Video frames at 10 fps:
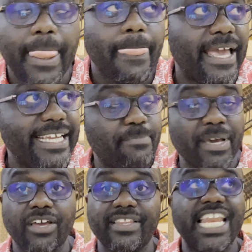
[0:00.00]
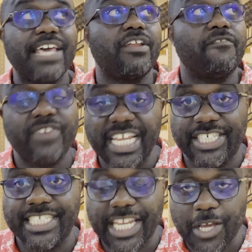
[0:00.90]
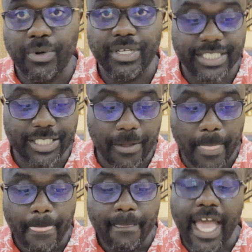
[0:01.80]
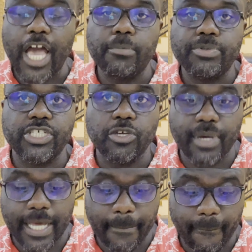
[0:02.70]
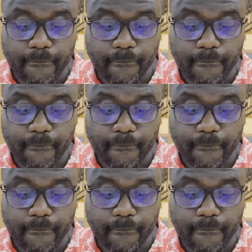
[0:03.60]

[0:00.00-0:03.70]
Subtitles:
and depending on the level of finishing that they want. So I hope to